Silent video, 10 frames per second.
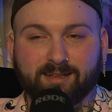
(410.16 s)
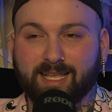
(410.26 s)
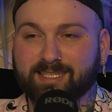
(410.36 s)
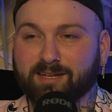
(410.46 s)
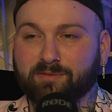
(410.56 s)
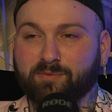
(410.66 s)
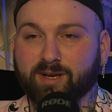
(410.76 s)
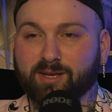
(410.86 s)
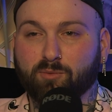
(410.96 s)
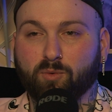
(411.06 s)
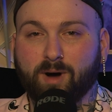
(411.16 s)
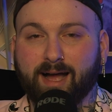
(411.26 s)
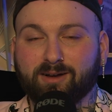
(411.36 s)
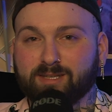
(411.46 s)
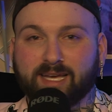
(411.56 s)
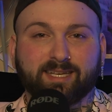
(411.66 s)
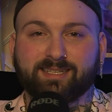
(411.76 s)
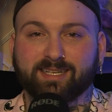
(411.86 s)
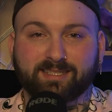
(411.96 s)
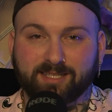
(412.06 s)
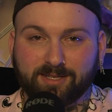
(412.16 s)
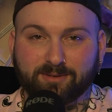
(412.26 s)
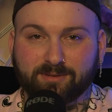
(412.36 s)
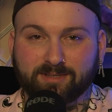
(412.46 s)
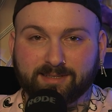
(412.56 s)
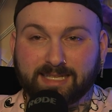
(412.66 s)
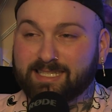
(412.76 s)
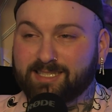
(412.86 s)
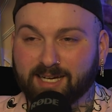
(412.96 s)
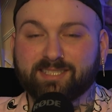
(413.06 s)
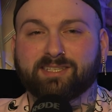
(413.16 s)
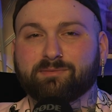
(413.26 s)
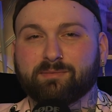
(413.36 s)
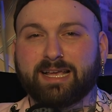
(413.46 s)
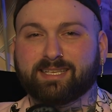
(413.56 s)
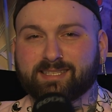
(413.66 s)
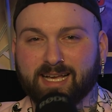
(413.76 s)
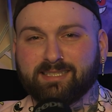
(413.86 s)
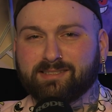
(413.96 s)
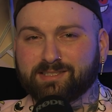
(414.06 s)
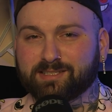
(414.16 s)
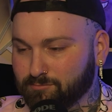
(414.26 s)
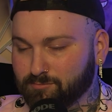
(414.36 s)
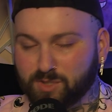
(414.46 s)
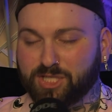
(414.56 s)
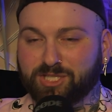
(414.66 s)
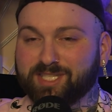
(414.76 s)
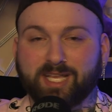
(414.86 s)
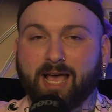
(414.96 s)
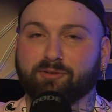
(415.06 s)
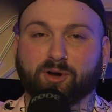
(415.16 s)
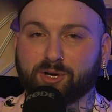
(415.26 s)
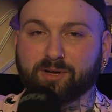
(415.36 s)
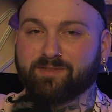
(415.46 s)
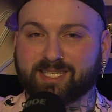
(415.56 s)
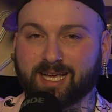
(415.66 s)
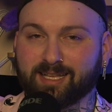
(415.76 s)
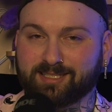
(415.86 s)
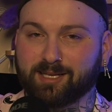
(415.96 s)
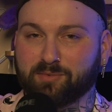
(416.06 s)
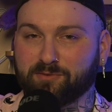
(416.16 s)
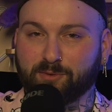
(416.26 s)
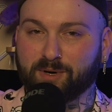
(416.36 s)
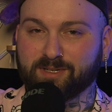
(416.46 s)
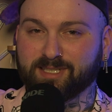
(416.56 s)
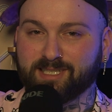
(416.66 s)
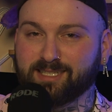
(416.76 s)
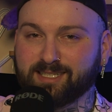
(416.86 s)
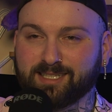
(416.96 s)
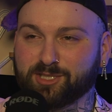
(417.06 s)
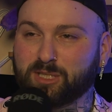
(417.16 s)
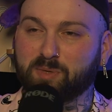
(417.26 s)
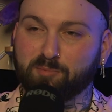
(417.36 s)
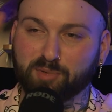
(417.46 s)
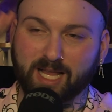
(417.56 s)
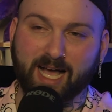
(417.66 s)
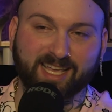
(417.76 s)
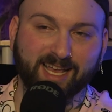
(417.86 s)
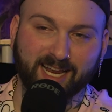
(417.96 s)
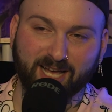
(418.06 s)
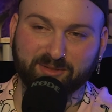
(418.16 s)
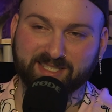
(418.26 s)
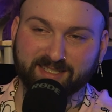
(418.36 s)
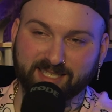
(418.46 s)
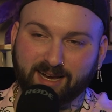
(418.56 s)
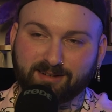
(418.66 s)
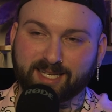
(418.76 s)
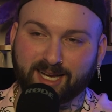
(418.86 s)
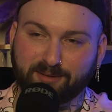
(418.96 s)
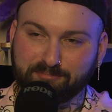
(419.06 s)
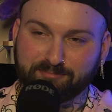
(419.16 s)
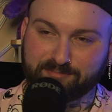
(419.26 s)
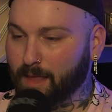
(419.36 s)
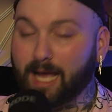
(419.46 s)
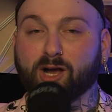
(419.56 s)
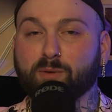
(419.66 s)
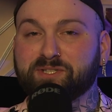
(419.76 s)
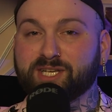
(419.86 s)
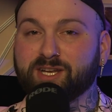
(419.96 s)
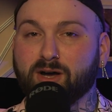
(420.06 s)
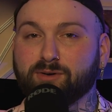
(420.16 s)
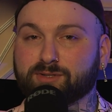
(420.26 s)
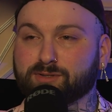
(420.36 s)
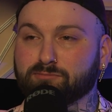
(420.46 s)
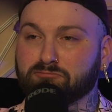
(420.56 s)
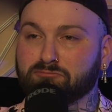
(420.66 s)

Yeah, is that a fucking wild idea to you? That doesn't make sense? She's just never heard of this concept before. She's been blocking it out this entire time. I hope she knows.